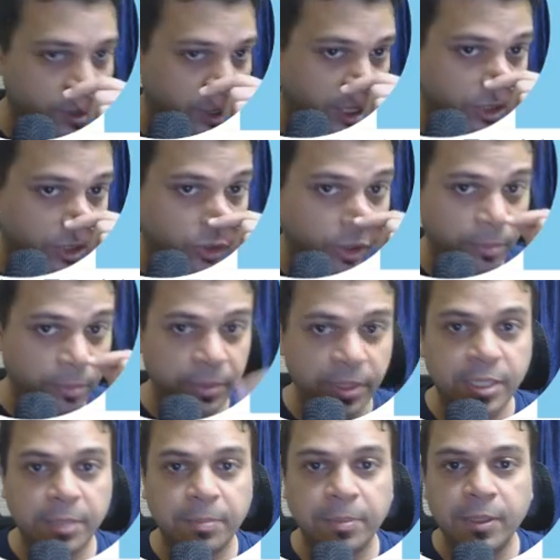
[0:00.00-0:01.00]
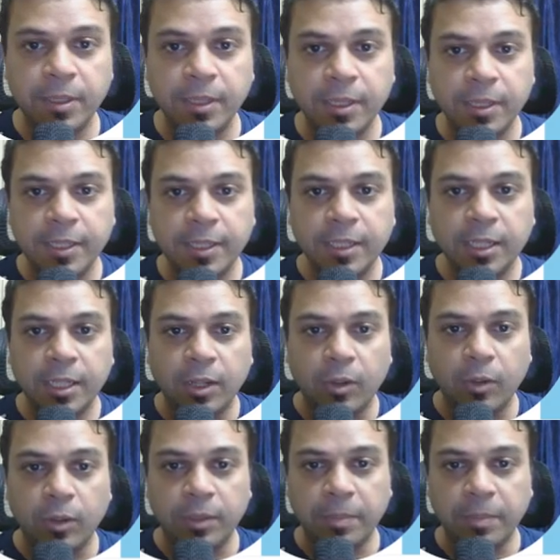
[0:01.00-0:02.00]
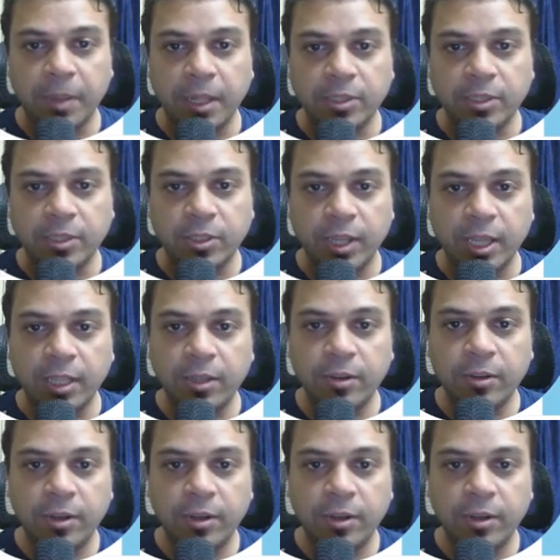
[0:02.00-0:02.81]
join principle, all the paths together,